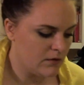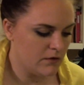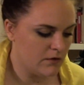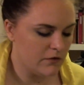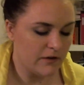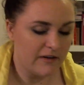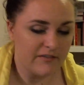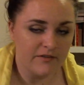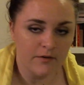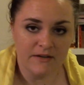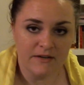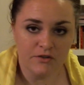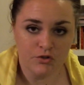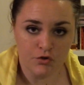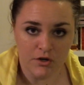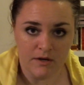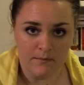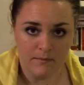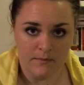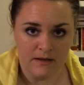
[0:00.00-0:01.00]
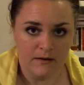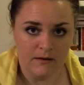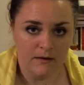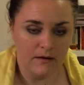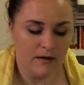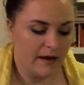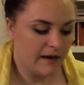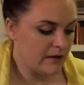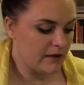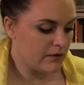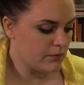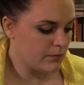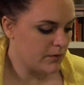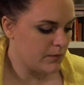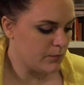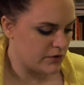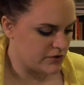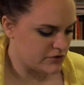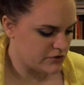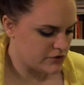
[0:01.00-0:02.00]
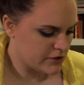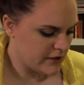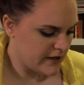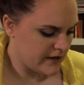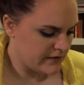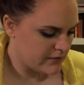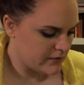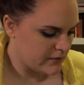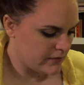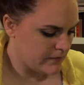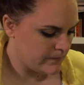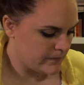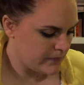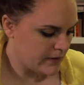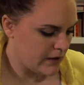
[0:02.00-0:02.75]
So after my treatment, I use my moisturizer.